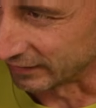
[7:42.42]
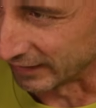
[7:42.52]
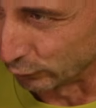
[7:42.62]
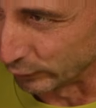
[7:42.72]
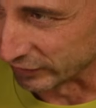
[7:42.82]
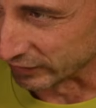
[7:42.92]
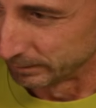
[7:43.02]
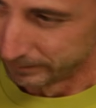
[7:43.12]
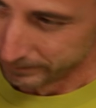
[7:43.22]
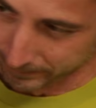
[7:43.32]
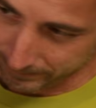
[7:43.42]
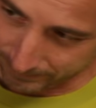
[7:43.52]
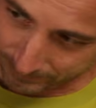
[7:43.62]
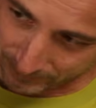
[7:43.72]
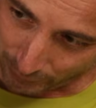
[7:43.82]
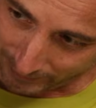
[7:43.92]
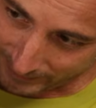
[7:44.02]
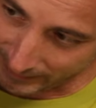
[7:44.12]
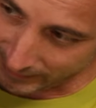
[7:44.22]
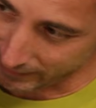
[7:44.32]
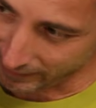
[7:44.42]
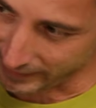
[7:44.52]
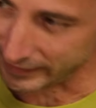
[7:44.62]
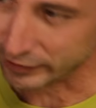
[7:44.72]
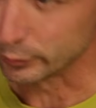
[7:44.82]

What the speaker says: take weeks. So I think that is